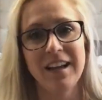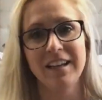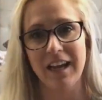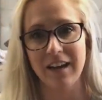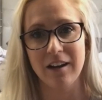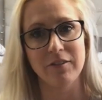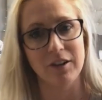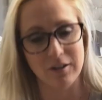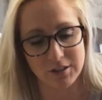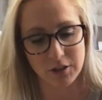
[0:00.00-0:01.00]
can of it
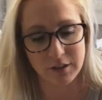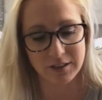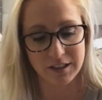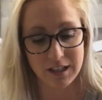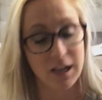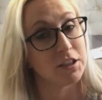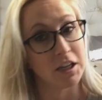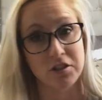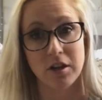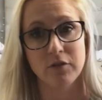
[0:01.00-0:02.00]
also, is the
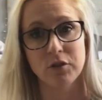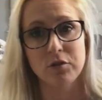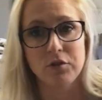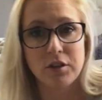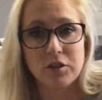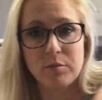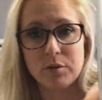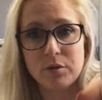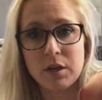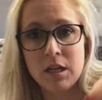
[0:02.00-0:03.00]
Deja Vu dry
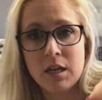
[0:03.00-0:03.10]
shampoo.